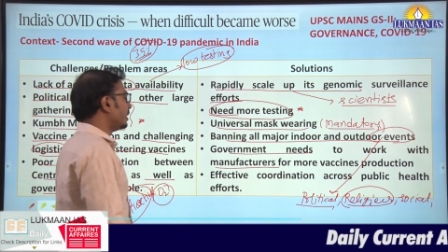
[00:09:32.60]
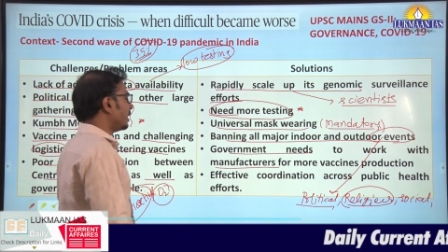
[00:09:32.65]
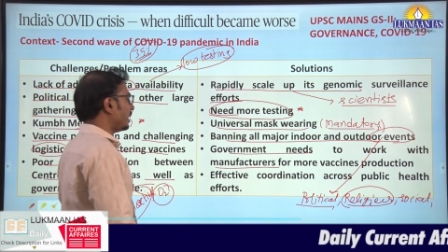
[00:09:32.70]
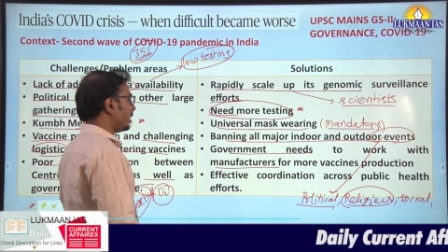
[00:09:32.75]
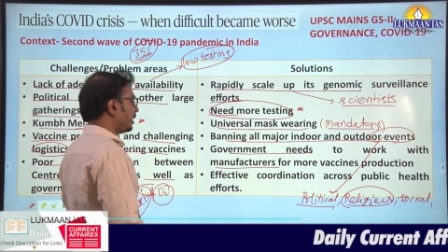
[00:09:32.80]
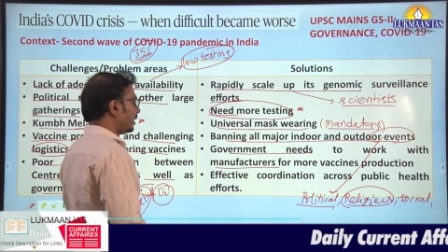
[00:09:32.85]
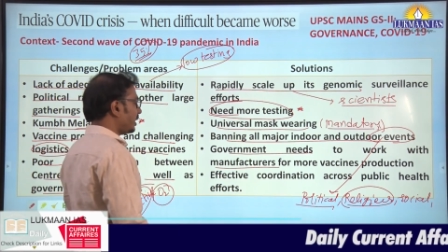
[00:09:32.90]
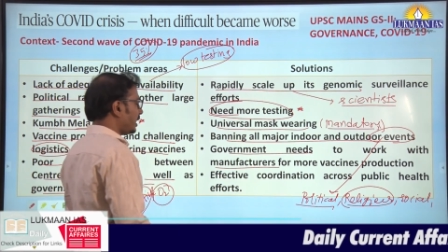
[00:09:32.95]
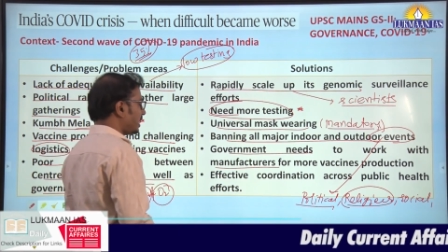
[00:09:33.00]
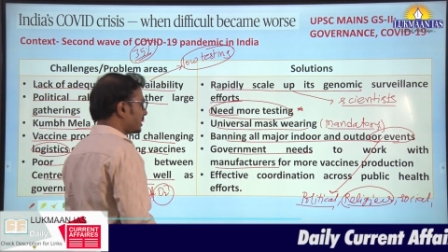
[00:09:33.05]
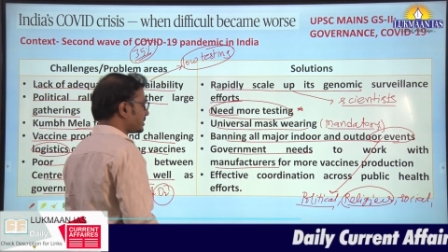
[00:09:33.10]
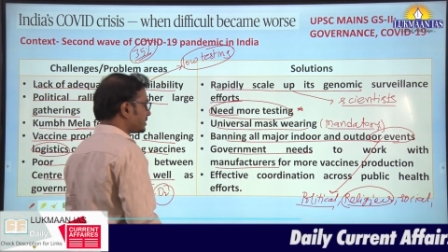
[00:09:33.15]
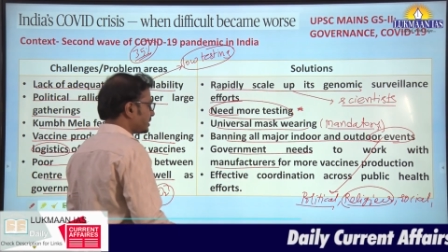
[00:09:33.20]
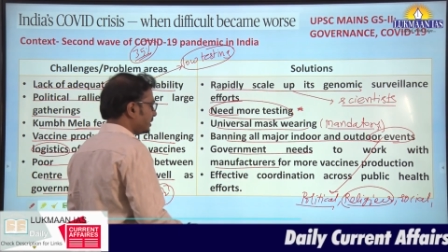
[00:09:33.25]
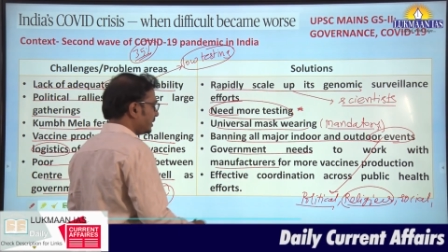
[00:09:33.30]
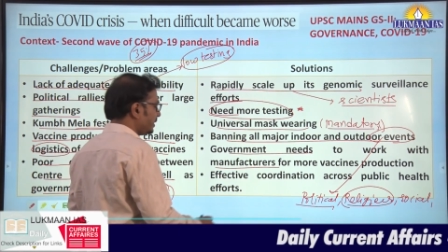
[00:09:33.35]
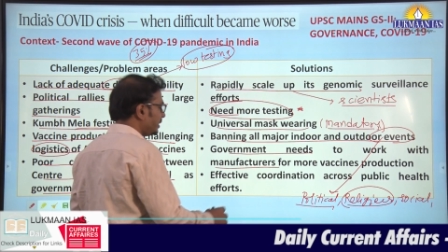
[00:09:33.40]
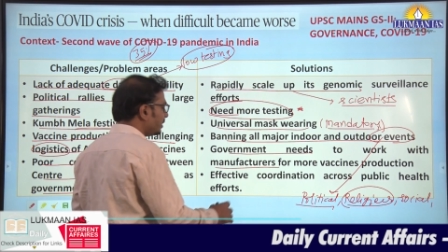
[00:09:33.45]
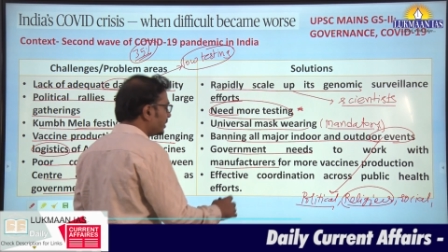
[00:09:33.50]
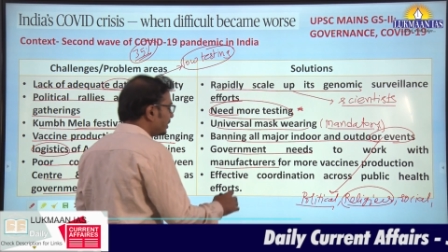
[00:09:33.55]
And
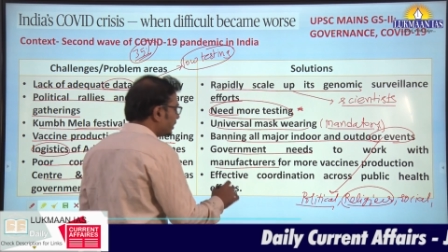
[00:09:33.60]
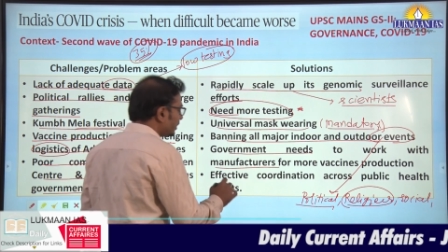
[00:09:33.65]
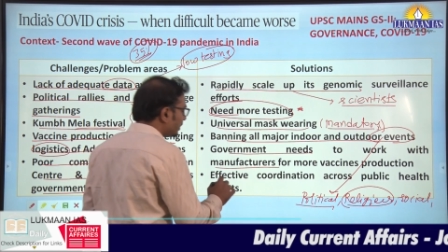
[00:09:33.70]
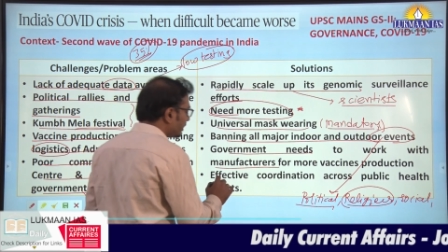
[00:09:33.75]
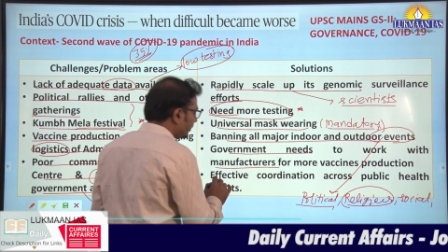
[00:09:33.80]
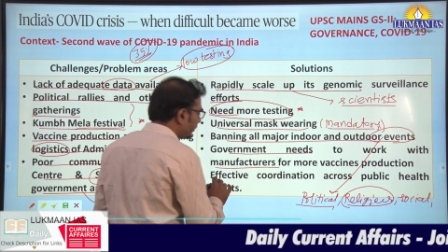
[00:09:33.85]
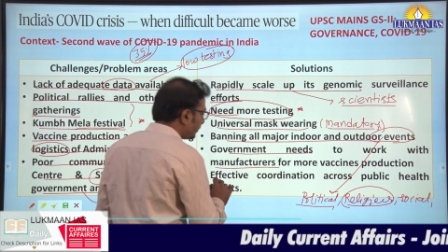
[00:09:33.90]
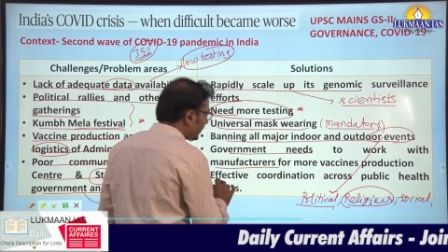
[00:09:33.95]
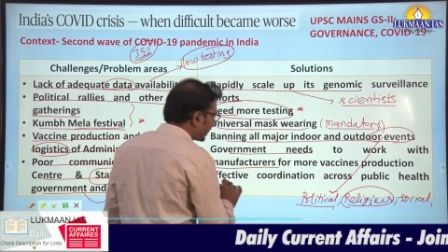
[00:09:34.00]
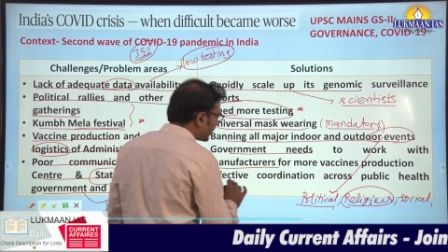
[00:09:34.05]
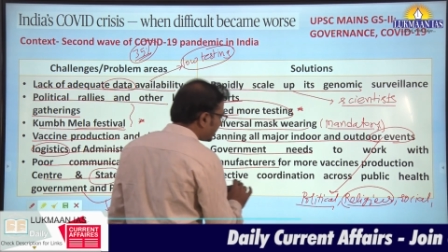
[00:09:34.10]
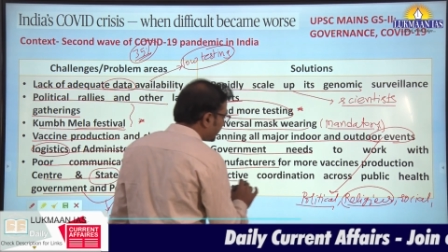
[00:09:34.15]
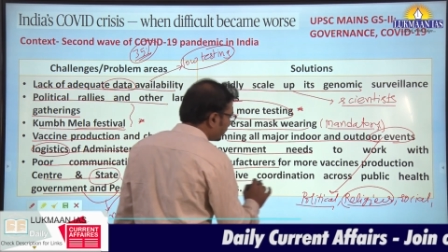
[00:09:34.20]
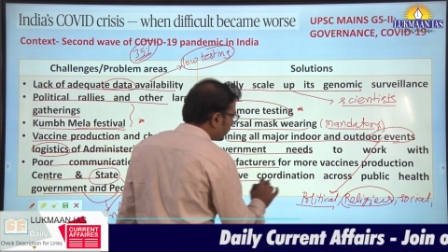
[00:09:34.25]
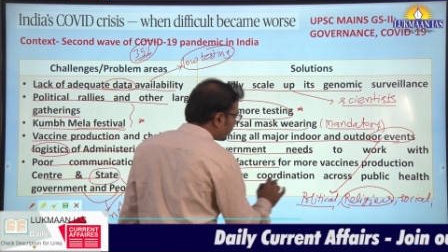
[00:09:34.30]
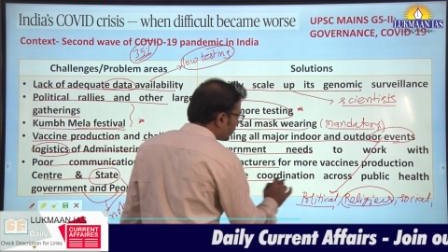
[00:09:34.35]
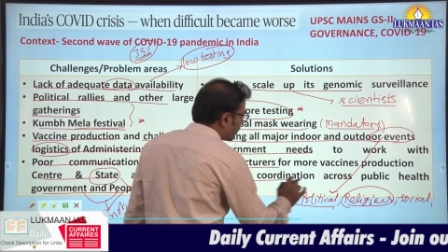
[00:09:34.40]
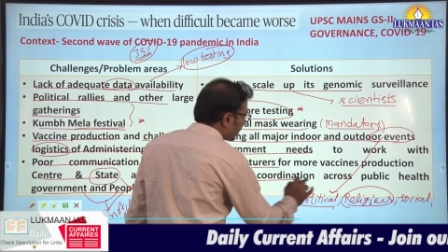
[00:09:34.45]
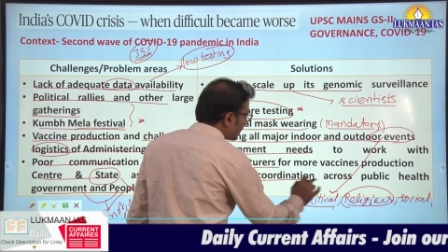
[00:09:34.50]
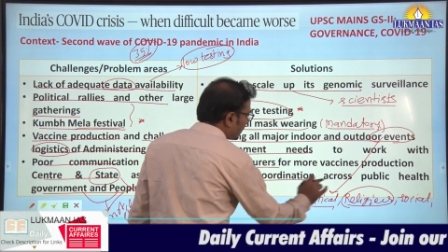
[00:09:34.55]
lastly, the
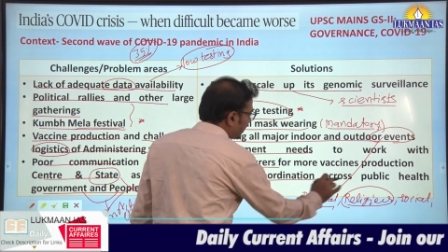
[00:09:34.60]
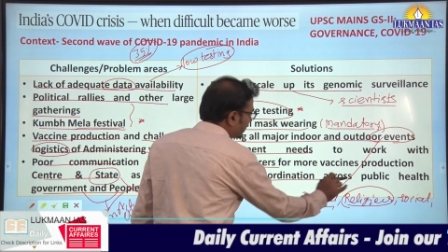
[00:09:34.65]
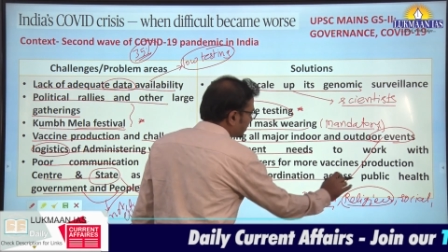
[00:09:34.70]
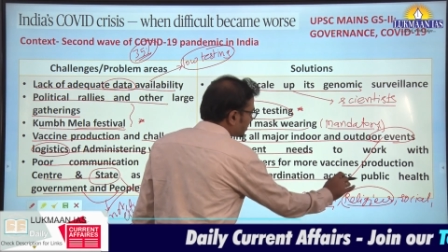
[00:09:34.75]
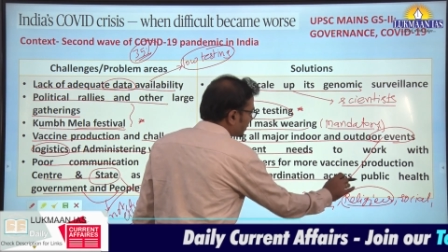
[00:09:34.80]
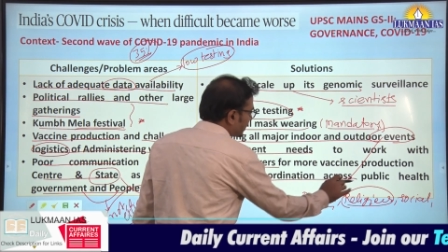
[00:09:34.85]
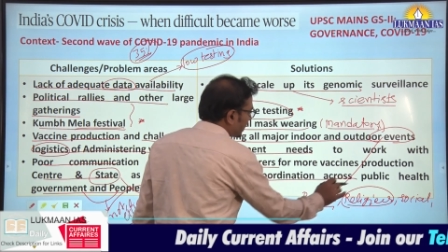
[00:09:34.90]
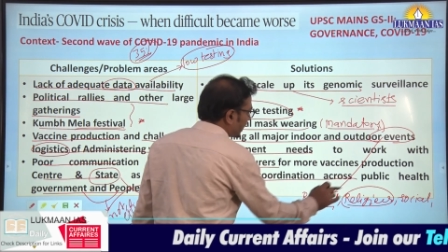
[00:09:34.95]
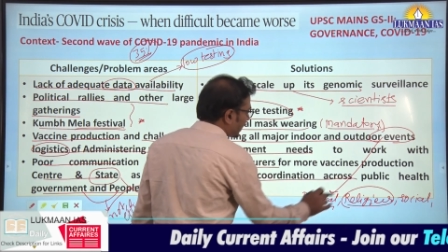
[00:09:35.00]
effective coordination